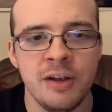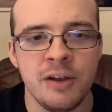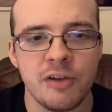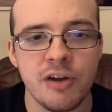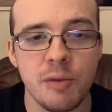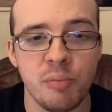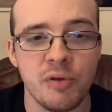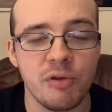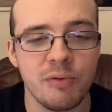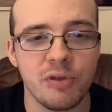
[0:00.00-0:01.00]
she
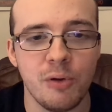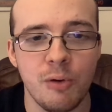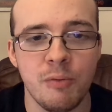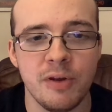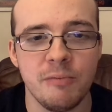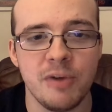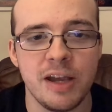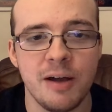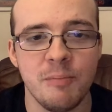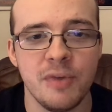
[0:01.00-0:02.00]
opens the door, and
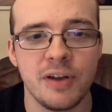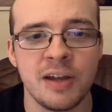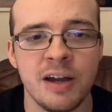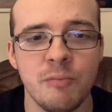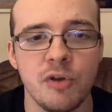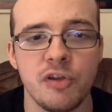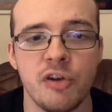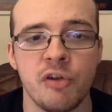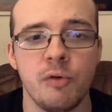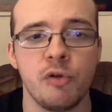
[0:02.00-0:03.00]
the camera
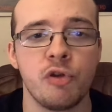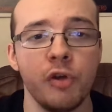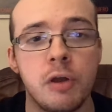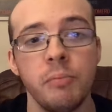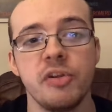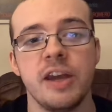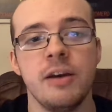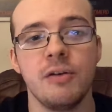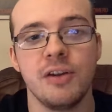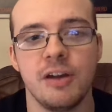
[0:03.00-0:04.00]
just zooms
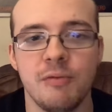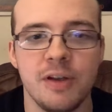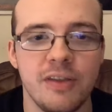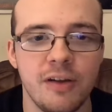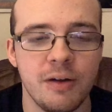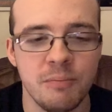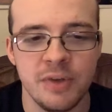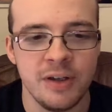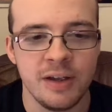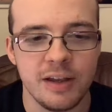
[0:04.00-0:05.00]
in on her, and
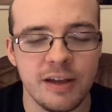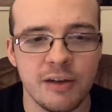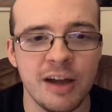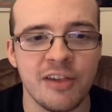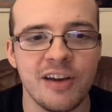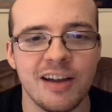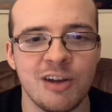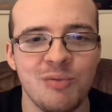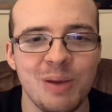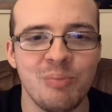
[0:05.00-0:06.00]
it has that
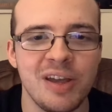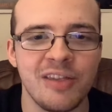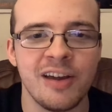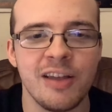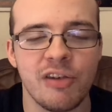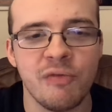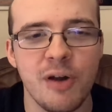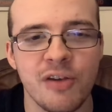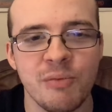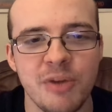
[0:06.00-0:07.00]
creepy, tense,
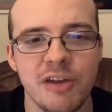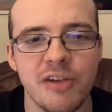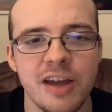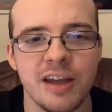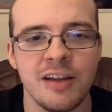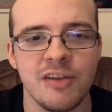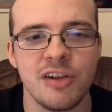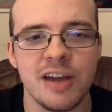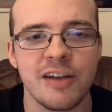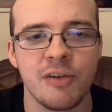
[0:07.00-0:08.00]
fast music, and
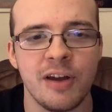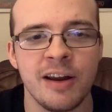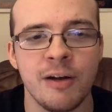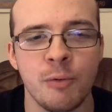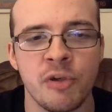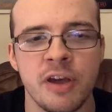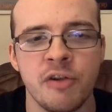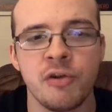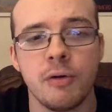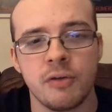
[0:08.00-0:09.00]
she has an obviously
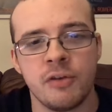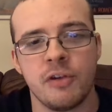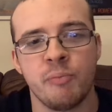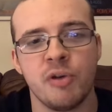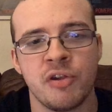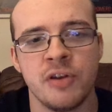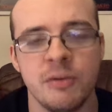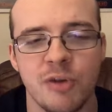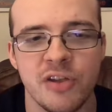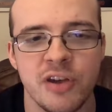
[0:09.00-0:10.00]
shocked
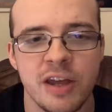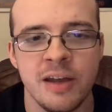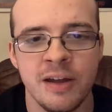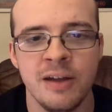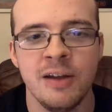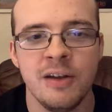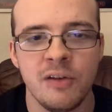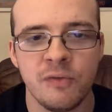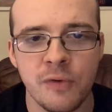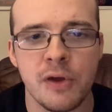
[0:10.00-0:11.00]
expression when she
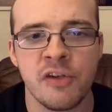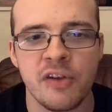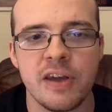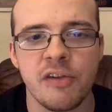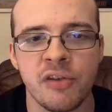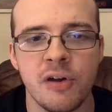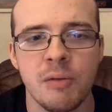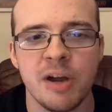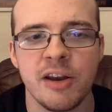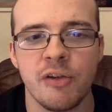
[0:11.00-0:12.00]
first sees
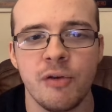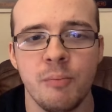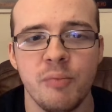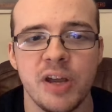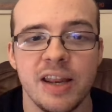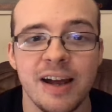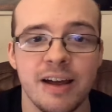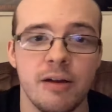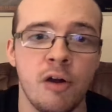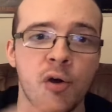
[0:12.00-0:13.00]
Tom and a zombie.
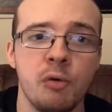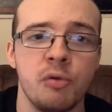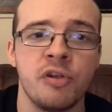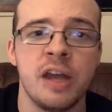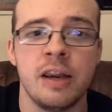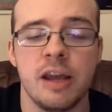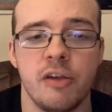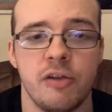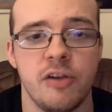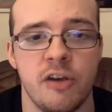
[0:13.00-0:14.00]
That whole scene
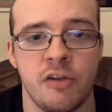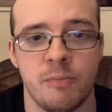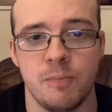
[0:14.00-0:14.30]
is just